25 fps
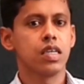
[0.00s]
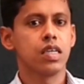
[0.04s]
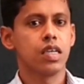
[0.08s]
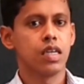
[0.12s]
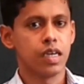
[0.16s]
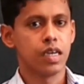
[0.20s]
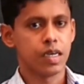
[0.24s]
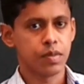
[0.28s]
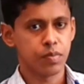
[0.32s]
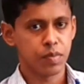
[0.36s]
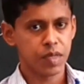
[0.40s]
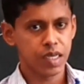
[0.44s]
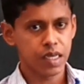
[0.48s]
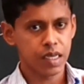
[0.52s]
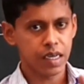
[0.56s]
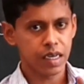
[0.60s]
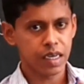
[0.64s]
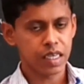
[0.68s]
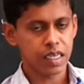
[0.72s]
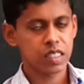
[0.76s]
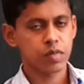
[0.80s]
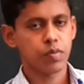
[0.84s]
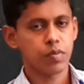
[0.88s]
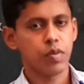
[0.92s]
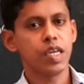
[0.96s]
let me
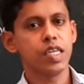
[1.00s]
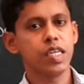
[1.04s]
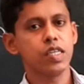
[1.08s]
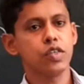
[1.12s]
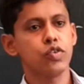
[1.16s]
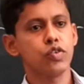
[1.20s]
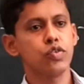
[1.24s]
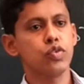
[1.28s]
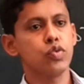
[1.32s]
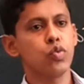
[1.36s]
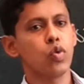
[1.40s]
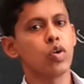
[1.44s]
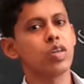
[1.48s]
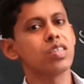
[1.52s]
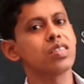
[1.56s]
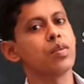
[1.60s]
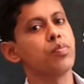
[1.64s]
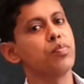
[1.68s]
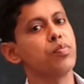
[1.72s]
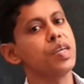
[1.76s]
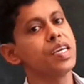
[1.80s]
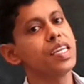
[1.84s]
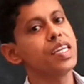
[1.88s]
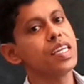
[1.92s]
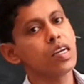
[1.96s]
explain to you what is the
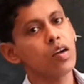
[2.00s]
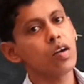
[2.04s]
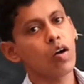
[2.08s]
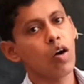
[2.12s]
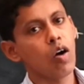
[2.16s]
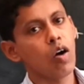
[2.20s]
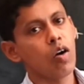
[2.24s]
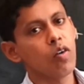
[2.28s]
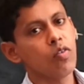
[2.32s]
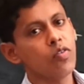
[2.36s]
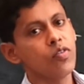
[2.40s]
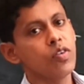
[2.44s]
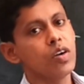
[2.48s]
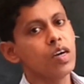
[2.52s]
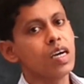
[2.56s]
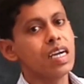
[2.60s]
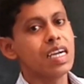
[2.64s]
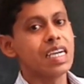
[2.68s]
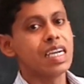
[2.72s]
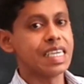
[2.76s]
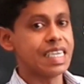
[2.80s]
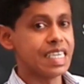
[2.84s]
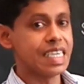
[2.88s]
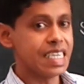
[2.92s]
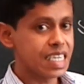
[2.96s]
meaning of
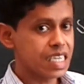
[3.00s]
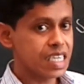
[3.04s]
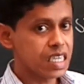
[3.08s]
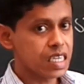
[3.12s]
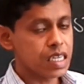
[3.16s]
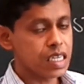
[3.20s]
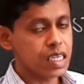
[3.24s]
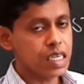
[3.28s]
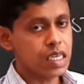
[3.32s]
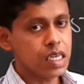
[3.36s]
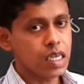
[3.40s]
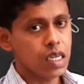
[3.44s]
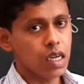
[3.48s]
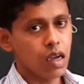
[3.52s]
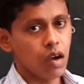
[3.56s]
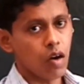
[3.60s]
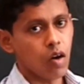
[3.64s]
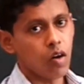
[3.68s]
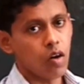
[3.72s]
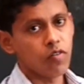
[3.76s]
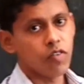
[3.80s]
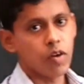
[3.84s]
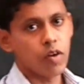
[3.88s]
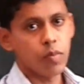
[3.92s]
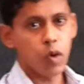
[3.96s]
degree
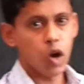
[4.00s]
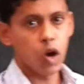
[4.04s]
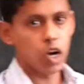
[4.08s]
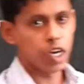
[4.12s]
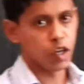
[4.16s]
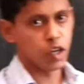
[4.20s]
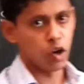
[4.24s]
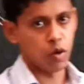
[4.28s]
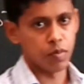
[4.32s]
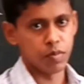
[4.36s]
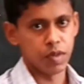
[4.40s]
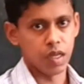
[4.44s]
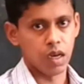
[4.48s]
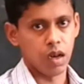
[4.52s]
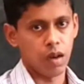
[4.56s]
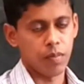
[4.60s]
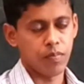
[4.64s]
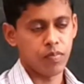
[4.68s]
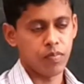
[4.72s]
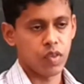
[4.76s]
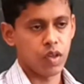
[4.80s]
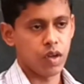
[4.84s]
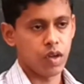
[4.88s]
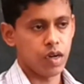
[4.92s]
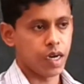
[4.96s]
of a polynomial.
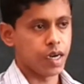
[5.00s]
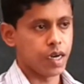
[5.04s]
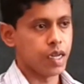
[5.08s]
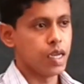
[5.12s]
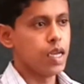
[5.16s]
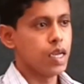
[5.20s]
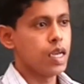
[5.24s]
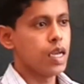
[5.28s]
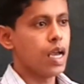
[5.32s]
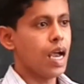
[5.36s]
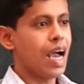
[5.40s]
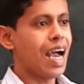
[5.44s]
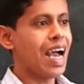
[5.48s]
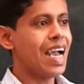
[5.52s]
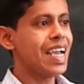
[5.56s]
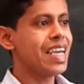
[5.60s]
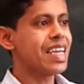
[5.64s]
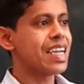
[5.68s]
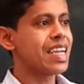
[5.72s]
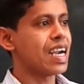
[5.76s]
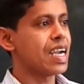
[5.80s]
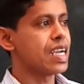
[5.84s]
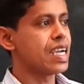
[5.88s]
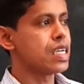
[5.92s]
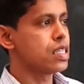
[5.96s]
Alright. I
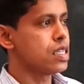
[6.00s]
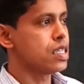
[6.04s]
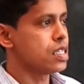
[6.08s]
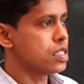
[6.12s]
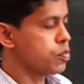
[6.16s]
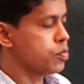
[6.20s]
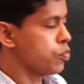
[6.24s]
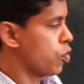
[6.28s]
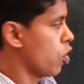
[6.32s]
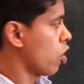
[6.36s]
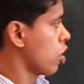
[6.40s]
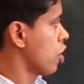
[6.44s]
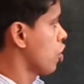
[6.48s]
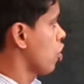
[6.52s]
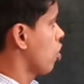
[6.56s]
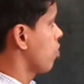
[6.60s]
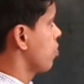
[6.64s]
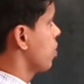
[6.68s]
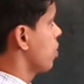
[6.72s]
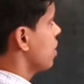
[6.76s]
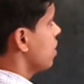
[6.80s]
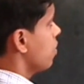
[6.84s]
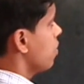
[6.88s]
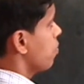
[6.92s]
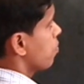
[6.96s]
write this
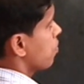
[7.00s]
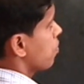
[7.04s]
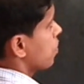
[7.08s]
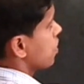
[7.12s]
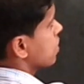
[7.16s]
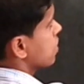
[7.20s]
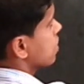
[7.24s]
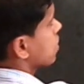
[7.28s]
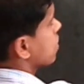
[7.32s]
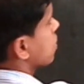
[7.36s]
polynomial, please